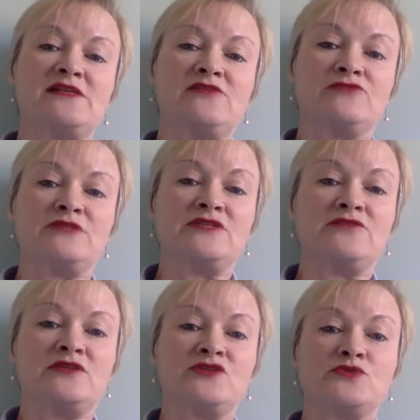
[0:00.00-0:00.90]
for
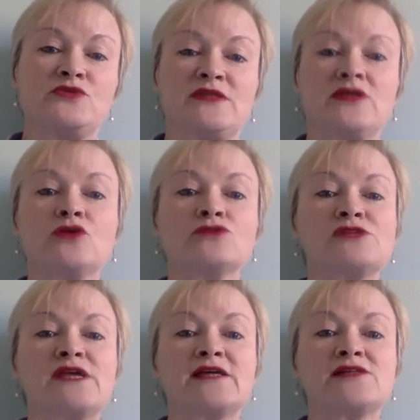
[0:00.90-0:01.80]
individuals in the
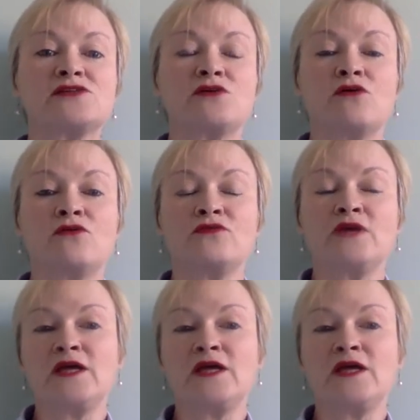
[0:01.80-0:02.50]
context of